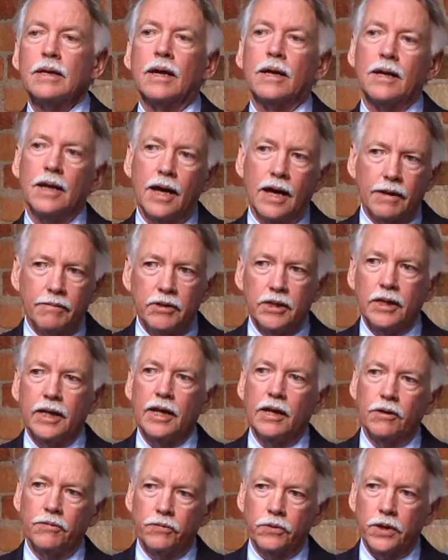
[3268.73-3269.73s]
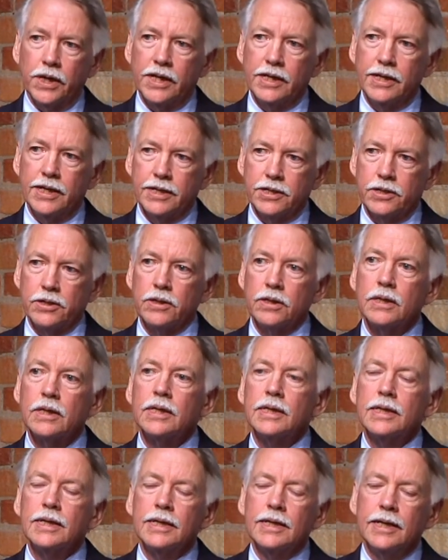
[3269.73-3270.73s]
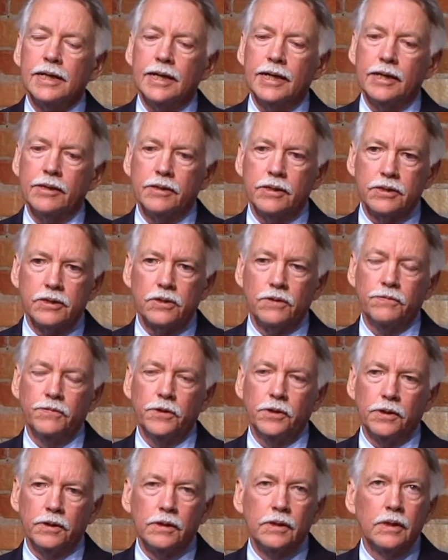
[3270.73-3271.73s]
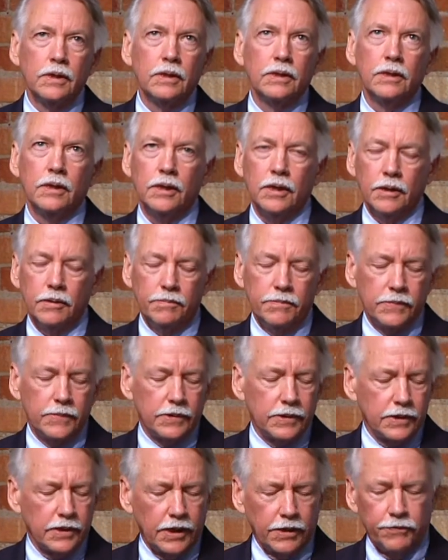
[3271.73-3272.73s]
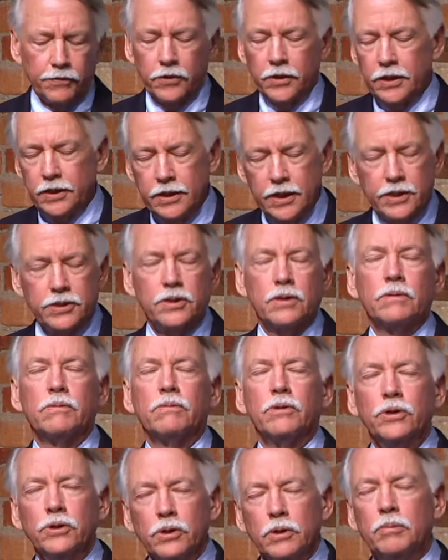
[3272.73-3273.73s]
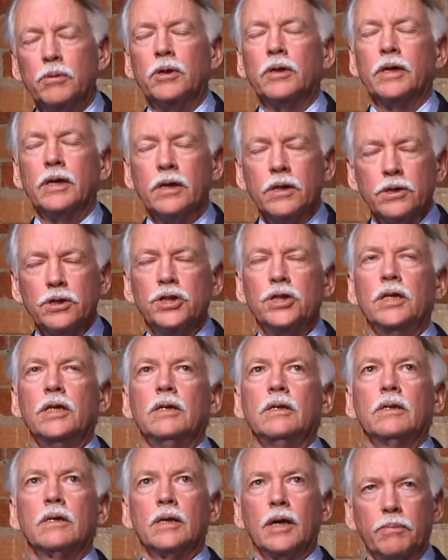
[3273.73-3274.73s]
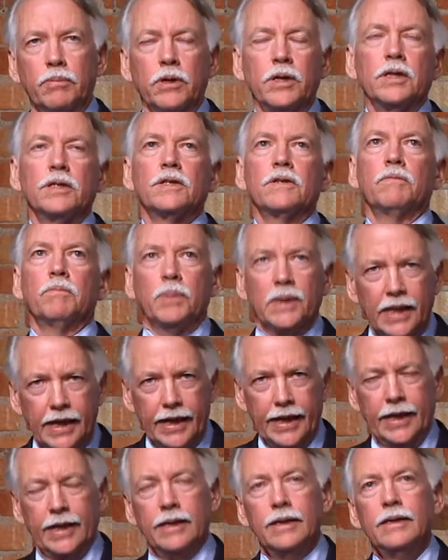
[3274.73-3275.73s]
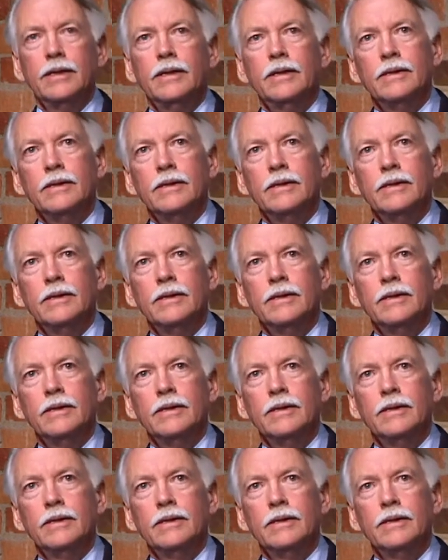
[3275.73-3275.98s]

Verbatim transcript: a lot of in the California desert, uh, the so-called uh, California Desert Renewable Energy Comprehensive Plan,